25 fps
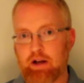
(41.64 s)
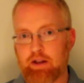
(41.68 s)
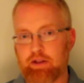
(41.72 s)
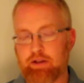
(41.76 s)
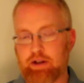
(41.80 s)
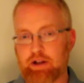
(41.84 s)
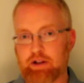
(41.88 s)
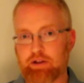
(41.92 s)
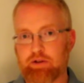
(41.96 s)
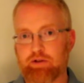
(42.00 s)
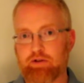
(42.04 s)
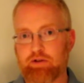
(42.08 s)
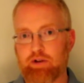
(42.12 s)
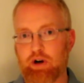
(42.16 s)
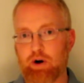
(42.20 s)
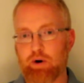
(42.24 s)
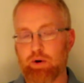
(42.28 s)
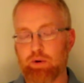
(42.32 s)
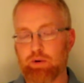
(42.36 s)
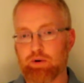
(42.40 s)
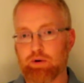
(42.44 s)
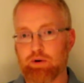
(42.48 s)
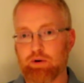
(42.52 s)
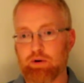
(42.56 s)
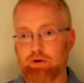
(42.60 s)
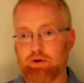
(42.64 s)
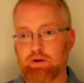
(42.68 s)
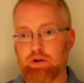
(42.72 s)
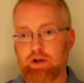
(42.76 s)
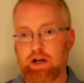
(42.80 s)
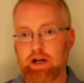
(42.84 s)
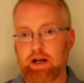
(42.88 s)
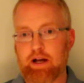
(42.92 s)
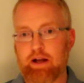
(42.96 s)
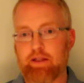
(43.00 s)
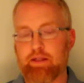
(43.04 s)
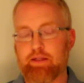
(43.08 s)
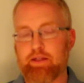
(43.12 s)
This total
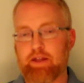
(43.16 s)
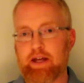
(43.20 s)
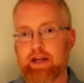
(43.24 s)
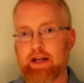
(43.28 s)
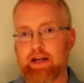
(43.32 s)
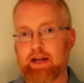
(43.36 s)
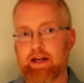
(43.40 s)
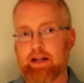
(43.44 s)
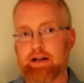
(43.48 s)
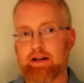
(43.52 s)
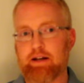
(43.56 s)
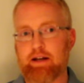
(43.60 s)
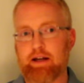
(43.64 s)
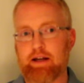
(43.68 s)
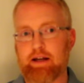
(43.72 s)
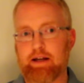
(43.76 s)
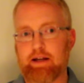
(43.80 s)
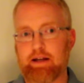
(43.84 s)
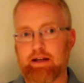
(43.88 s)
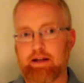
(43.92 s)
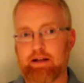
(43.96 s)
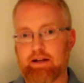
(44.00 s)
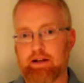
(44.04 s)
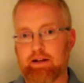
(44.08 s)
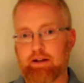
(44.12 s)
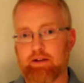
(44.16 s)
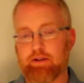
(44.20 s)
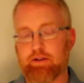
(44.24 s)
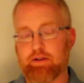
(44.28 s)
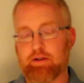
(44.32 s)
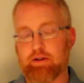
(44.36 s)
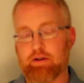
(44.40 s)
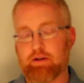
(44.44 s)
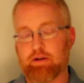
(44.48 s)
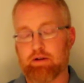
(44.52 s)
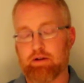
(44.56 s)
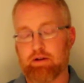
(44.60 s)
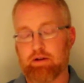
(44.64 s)
then
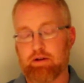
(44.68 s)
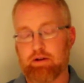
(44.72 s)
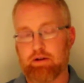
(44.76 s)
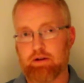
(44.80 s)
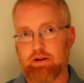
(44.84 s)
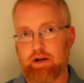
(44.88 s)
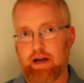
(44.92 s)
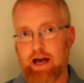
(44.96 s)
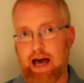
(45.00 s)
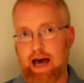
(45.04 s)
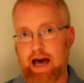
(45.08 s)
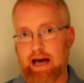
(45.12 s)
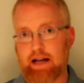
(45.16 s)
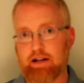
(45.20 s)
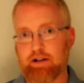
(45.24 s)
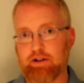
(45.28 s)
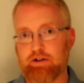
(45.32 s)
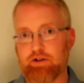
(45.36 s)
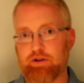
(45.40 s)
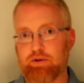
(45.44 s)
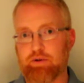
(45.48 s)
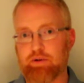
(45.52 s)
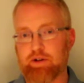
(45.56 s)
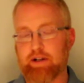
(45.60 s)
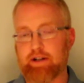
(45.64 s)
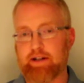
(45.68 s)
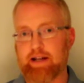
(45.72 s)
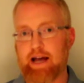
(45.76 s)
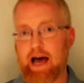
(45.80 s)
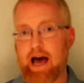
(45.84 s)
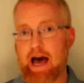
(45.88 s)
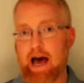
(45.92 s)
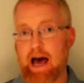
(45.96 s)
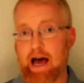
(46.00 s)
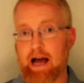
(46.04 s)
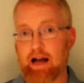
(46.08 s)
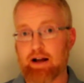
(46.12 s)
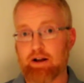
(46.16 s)
is added to the
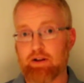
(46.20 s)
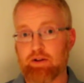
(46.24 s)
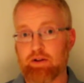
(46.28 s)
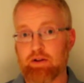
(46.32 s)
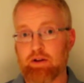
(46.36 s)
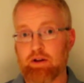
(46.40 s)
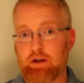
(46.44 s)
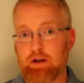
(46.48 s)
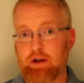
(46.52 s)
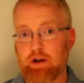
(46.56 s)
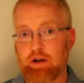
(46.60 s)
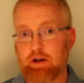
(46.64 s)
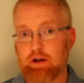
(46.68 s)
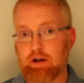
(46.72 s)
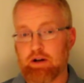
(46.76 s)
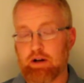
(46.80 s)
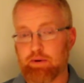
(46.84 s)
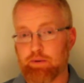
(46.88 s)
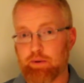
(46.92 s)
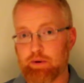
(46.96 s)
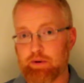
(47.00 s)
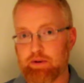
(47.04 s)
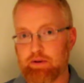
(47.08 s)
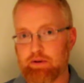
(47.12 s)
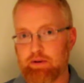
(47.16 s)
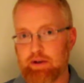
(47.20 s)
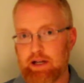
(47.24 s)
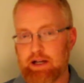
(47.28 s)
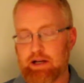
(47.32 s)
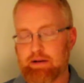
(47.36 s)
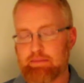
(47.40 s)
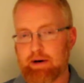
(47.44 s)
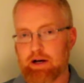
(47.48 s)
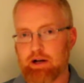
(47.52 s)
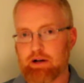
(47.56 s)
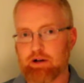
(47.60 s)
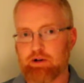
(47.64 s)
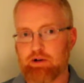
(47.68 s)
tax. Now what's neat
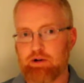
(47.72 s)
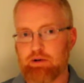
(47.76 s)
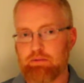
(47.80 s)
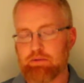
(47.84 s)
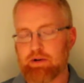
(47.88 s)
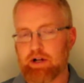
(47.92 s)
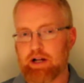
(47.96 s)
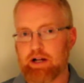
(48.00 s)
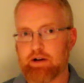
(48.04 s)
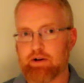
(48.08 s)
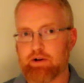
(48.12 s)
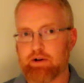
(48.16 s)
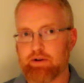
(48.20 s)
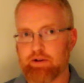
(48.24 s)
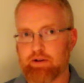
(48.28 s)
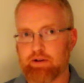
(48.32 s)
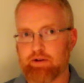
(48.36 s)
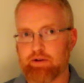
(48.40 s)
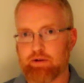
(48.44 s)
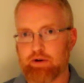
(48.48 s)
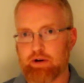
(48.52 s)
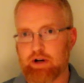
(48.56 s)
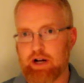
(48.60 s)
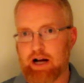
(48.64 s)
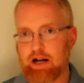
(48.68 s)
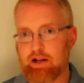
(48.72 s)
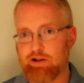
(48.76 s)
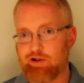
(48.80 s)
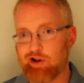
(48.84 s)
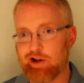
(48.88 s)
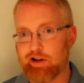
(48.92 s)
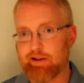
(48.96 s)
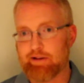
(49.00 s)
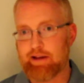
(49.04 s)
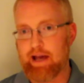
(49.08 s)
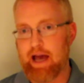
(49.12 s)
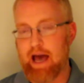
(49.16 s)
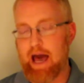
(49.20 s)
about accumulators is they're not
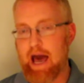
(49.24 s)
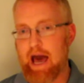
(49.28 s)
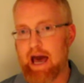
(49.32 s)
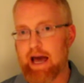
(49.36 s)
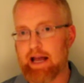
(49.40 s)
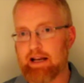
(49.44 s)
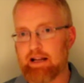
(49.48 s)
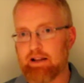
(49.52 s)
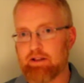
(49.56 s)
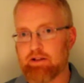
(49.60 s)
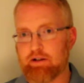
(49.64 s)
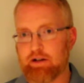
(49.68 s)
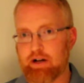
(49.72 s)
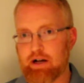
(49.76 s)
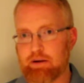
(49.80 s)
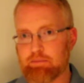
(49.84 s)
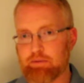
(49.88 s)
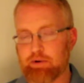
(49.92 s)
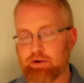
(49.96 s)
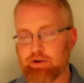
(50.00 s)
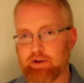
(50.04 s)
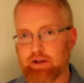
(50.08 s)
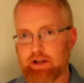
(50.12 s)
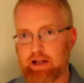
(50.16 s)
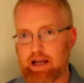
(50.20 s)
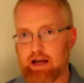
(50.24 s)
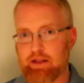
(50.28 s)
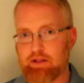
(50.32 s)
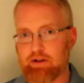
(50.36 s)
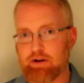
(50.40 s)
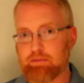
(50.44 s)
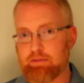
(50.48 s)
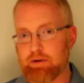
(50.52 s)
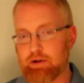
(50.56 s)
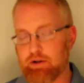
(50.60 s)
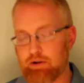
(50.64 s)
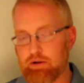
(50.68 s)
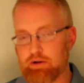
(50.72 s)
just adding the numbers
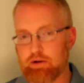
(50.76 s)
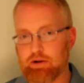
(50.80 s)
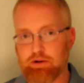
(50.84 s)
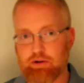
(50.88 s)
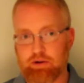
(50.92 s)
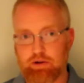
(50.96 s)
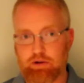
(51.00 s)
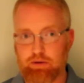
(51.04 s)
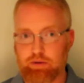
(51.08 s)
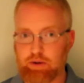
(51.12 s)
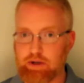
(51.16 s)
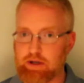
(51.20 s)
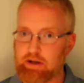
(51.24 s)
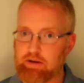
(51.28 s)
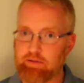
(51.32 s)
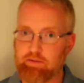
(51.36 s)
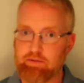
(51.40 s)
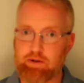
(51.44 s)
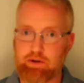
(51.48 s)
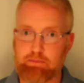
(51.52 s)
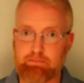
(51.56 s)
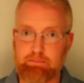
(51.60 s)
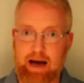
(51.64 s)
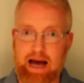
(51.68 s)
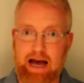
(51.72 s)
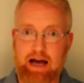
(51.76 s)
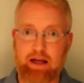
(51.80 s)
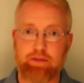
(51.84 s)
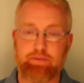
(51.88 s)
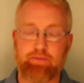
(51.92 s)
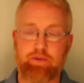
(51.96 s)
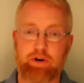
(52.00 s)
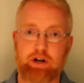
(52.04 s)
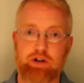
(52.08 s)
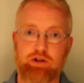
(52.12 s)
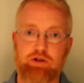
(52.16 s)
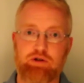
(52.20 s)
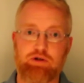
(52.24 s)
together, but you can do any of the math
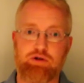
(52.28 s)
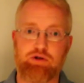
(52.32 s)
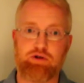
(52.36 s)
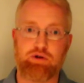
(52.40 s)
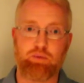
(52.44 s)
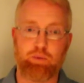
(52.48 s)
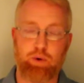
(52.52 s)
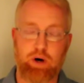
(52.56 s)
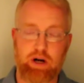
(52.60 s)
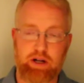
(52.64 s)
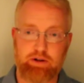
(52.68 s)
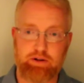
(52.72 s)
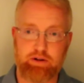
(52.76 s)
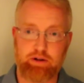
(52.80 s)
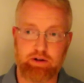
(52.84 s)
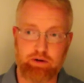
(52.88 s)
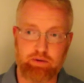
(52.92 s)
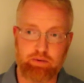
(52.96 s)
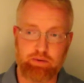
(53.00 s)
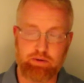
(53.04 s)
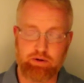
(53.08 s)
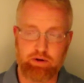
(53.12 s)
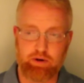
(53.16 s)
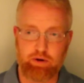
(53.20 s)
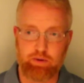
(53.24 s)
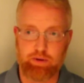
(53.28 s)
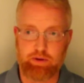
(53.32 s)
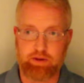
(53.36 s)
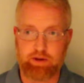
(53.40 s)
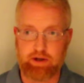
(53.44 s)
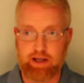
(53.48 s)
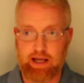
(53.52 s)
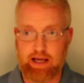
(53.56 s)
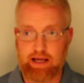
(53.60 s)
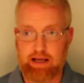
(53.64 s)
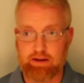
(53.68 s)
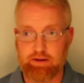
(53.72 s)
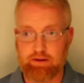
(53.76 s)
functions you want to. So in
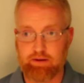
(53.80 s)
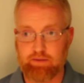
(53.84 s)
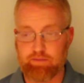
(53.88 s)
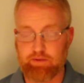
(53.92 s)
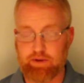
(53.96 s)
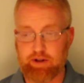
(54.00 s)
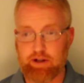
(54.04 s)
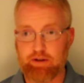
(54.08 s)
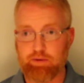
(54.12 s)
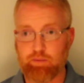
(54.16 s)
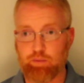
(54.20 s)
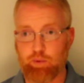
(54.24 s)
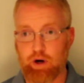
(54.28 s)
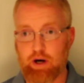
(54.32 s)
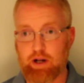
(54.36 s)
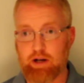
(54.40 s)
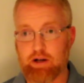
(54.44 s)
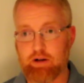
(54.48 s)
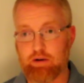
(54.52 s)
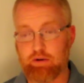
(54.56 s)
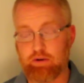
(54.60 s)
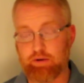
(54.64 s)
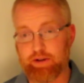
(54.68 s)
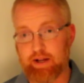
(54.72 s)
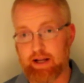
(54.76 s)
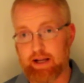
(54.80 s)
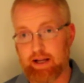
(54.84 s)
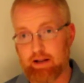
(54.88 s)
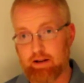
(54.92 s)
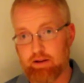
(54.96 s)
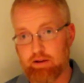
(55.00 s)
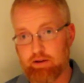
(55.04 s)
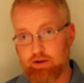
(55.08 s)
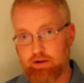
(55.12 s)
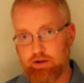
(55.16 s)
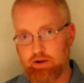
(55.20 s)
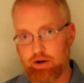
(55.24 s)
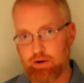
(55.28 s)
the case of this one, it'll
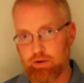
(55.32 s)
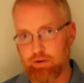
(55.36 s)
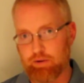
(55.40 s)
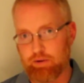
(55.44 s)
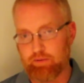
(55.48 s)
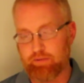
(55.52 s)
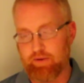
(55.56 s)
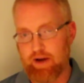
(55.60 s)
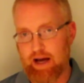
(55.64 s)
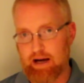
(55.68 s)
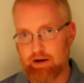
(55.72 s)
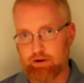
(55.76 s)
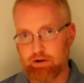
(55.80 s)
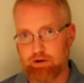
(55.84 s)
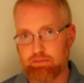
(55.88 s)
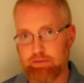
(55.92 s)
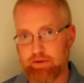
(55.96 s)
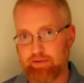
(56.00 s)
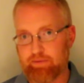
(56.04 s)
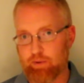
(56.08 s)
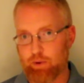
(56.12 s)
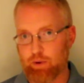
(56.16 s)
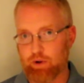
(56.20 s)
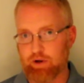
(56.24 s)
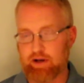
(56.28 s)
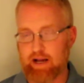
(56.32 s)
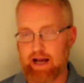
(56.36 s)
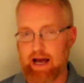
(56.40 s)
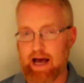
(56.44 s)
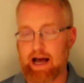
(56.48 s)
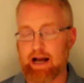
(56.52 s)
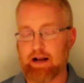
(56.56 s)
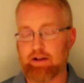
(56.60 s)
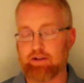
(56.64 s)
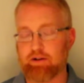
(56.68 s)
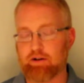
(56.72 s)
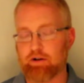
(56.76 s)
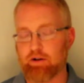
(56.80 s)
take the total value before
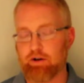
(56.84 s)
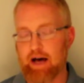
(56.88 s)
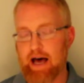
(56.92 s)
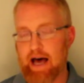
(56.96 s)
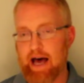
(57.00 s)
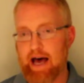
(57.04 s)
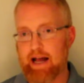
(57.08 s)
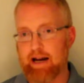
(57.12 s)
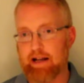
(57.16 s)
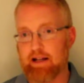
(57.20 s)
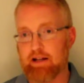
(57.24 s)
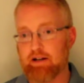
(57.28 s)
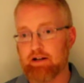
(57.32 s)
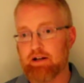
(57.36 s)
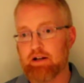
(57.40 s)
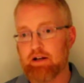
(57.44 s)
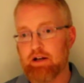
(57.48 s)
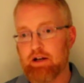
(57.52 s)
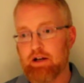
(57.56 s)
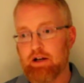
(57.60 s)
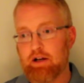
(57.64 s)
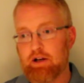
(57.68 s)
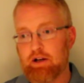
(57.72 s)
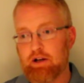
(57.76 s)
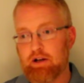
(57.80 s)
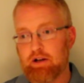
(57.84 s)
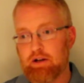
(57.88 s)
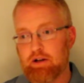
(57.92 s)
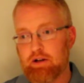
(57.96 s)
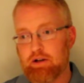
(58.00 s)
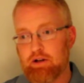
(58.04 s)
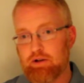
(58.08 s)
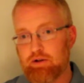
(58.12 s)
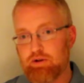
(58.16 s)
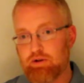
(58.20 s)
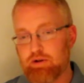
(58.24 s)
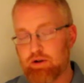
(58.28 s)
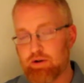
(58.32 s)
tax, it'll add it
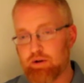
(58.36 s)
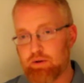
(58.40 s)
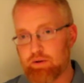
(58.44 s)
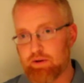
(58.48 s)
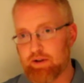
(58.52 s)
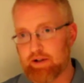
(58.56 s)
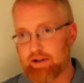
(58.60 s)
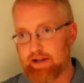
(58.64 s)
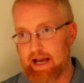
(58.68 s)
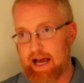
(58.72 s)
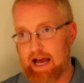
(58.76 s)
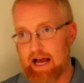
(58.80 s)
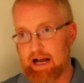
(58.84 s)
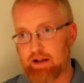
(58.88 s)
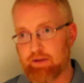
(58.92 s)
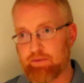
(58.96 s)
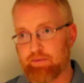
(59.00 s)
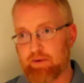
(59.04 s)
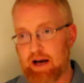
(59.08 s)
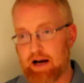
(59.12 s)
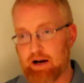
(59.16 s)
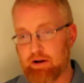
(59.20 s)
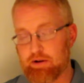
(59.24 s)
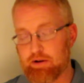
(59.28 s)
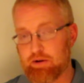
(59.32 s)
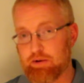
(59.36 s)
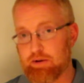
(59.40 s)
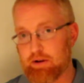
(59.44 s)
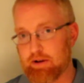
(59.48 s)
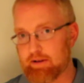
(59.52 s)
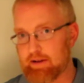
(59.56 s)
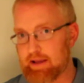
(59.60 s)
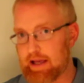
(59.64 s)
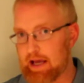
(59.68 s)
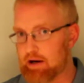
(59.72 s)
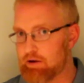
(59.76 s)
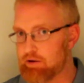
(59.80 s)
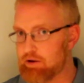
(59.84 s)
to the tax value
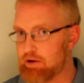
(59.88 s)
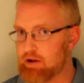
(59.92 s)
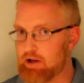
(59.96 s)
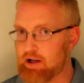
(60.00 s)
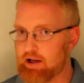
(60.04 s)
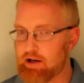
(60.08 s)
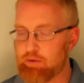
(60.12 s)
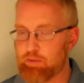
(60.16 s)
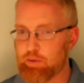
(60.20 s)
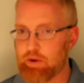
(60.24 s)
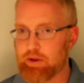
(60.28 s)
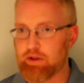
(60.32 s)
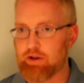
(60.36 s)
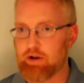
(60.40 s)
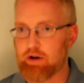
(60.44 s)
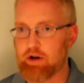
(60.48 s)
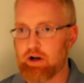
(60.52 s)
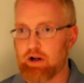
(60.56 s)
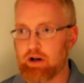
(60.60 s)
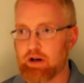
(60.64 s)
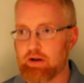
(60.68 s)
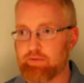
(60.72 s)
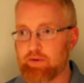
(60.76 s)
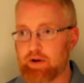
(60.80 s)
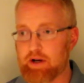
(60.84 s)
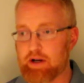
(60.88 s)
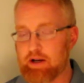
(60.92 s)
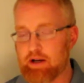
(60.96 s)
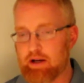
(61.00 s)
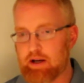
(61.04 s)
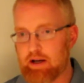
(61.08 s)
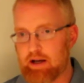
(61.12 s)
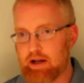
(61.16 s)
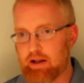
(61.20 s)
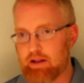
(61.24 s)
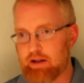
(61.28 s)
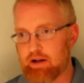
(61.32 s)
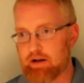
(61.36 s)
that's calculated within all of it, and
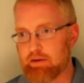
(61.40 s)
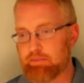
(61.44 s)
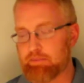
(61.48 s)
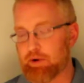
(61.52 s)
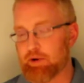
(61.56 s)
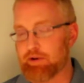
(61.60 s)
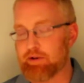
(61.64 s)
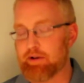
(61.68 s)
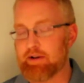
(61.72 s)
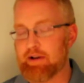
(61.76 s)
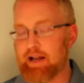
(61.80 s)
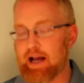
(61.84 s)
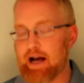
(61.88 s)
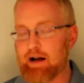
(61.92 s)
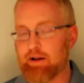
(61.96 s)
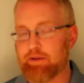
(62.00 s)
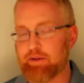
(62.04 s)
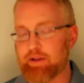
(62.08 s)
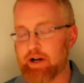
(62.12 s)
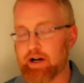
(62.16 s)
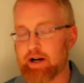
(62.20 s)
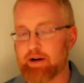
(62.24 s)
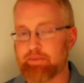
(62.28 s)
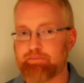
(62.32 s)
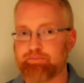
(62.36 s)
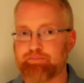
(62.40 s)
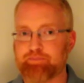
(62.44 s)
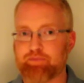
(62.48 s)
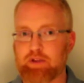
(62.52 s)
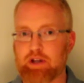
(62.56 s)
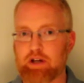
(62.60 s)
then it puts it down there.